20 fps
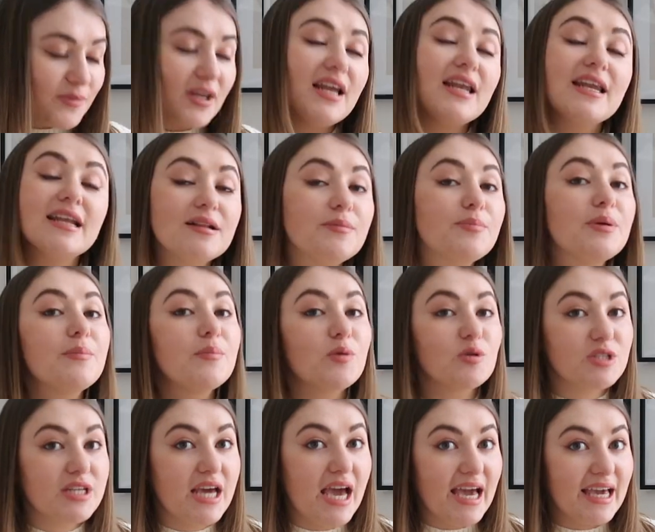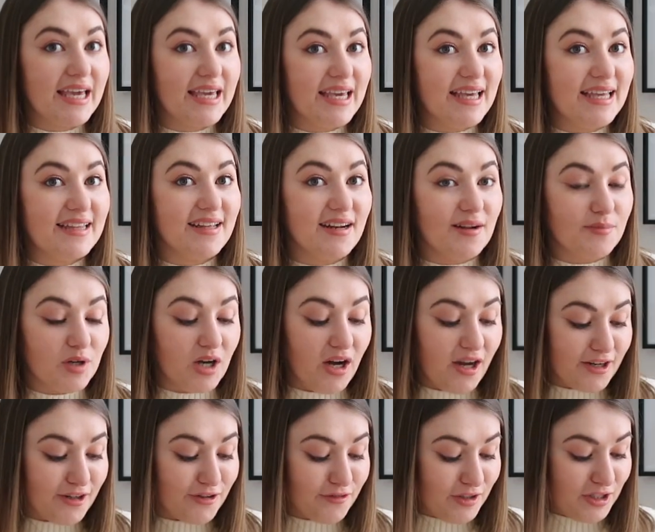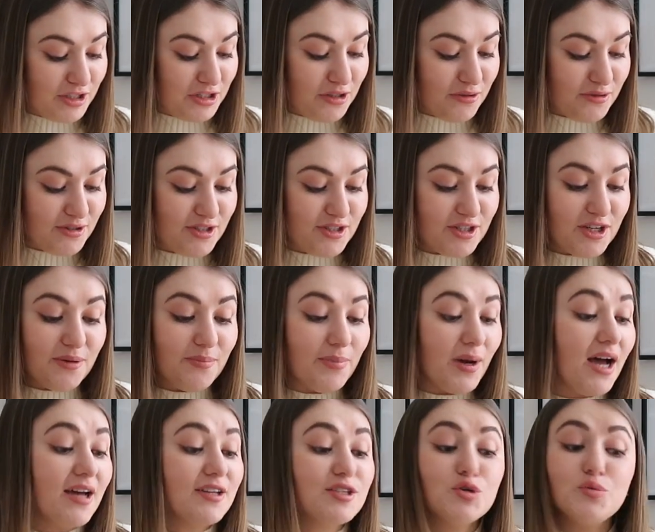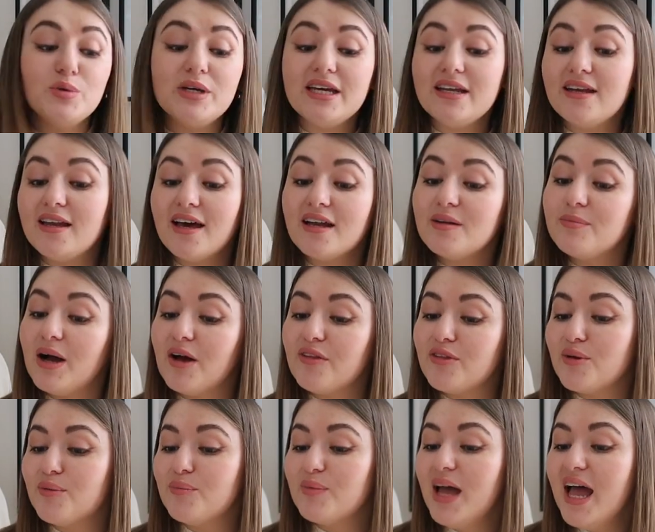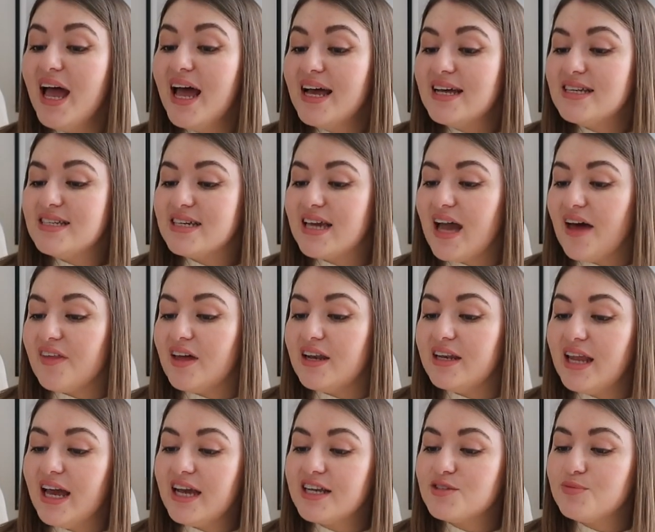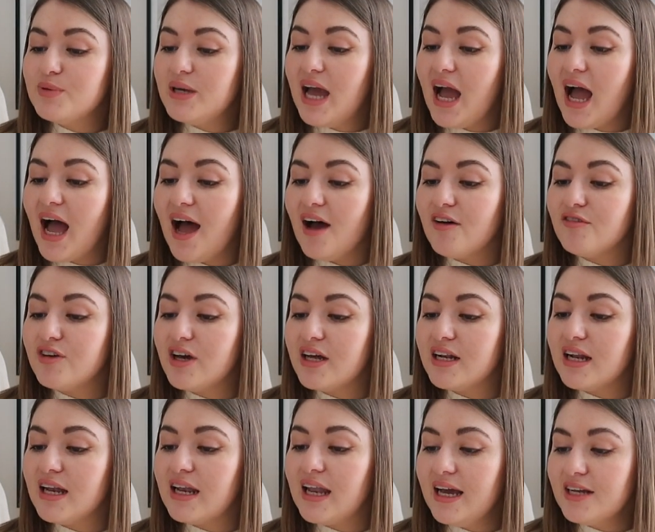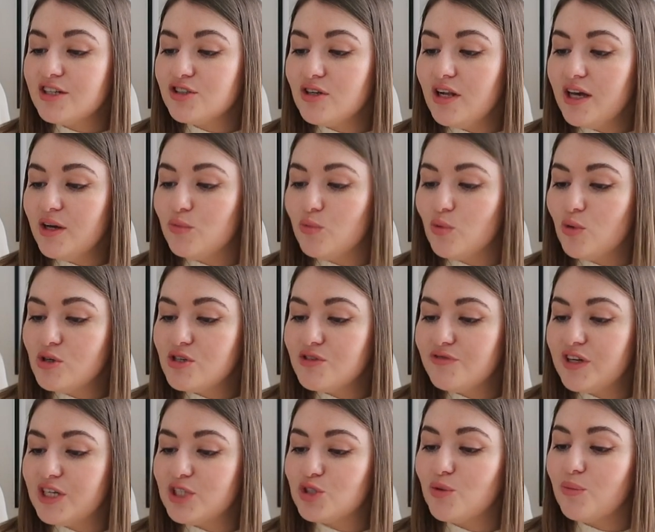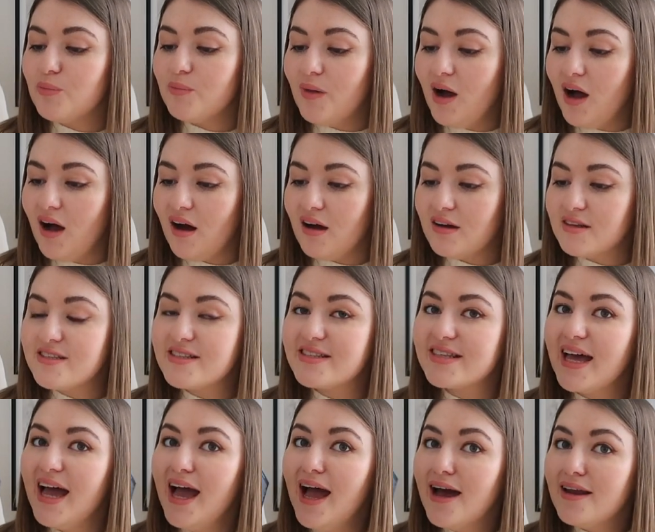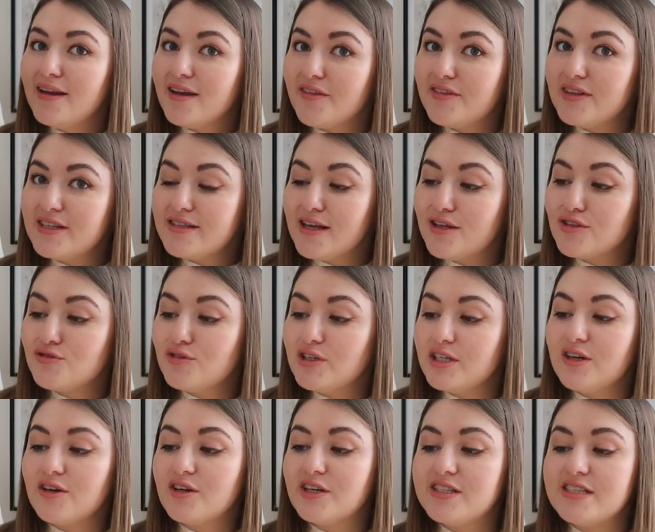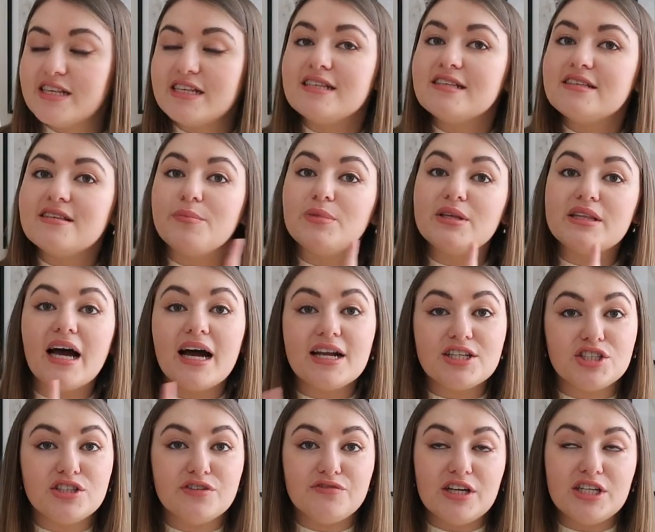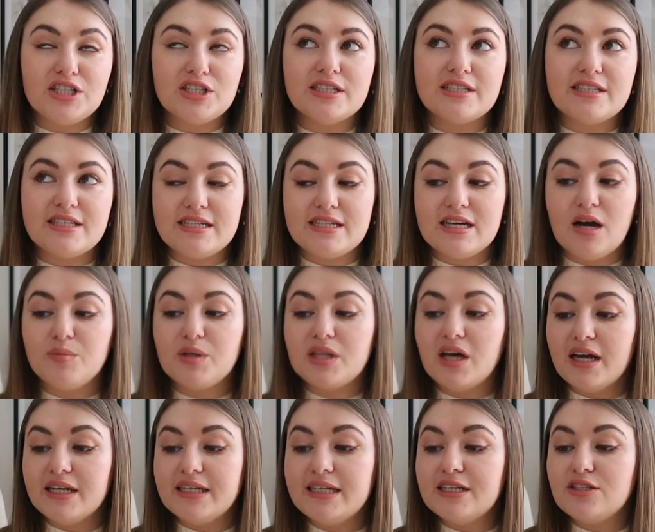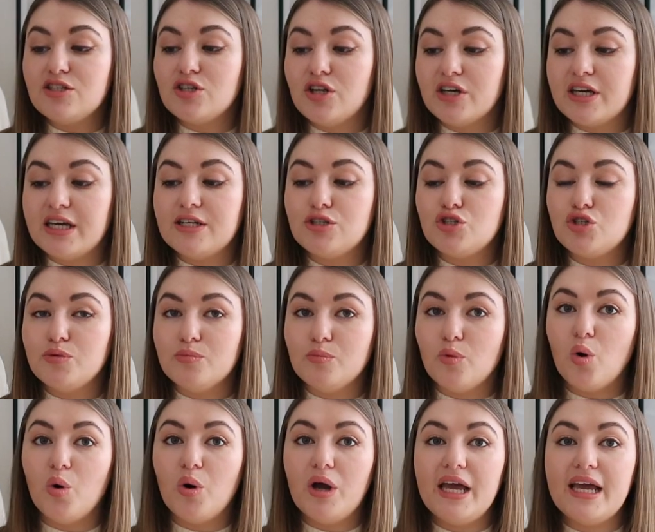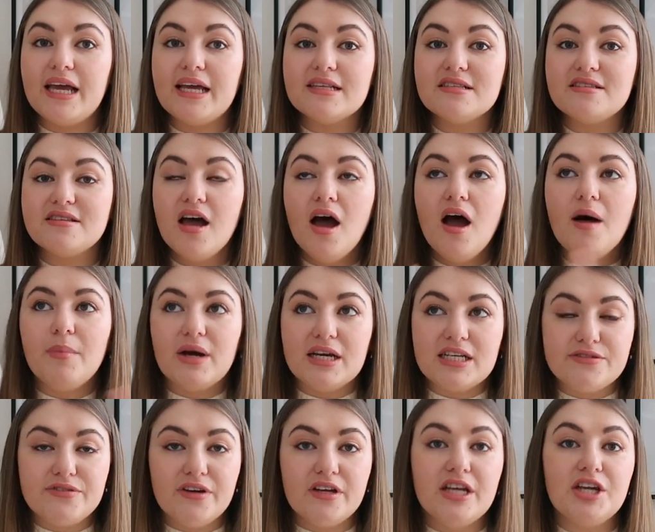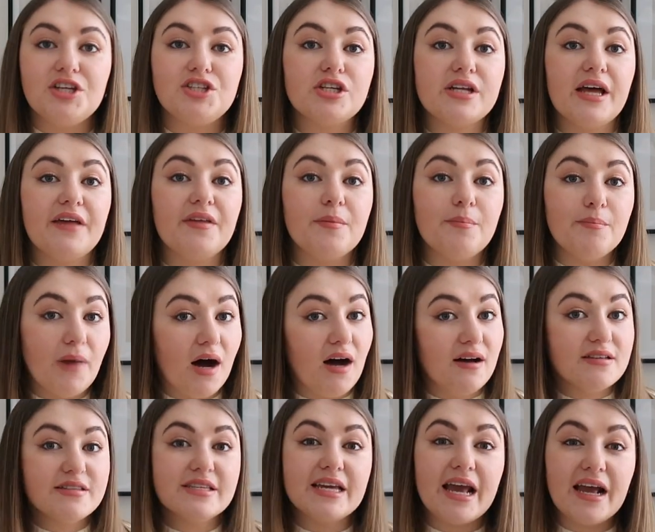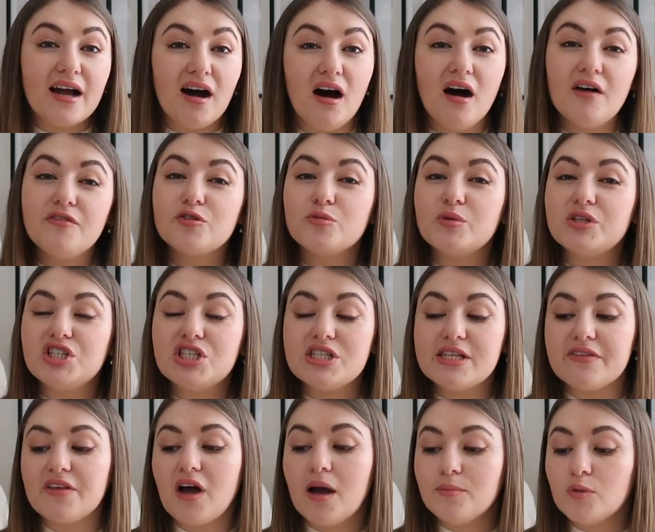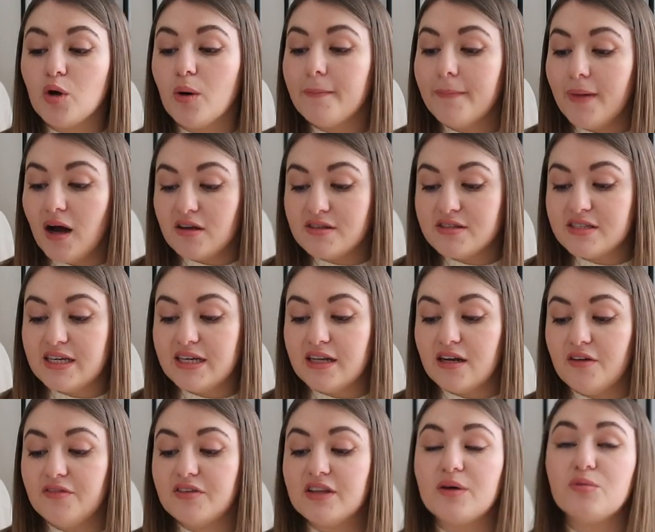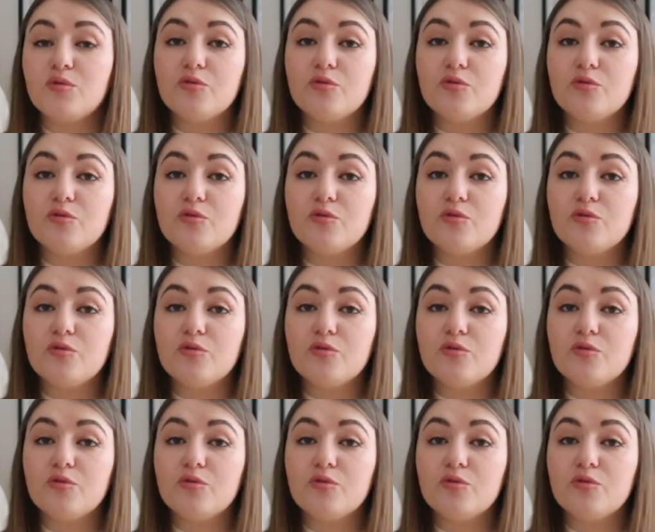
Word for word: a little bit more techy than I'm kind of used to, but we can learn about them together. Next, we have an electrolyte water facial mask. Now, this sounds really good because this is something that actually the facialist did tell me that I need to look into more is my exfoliation and then masking afterwards. She said that I'm not masking enough and